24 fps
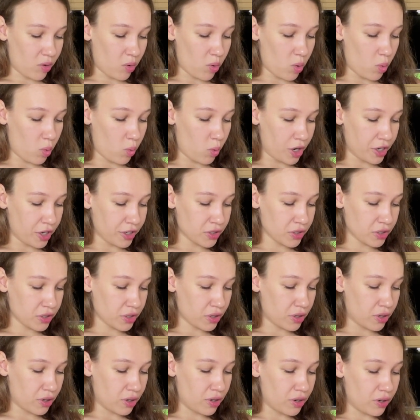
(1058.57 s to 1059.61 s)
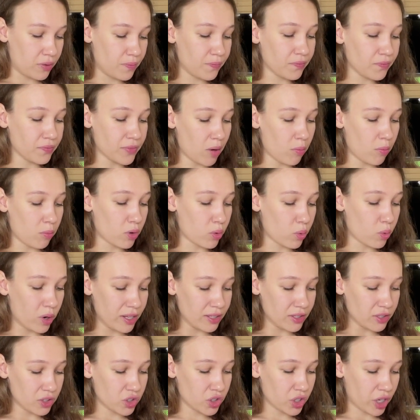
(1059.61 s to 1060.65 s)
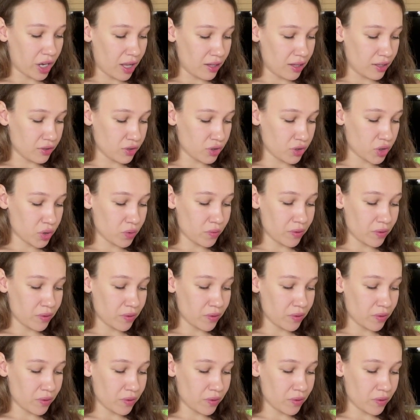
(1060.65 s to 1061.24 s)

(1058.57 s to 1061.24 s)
What is your number one challenge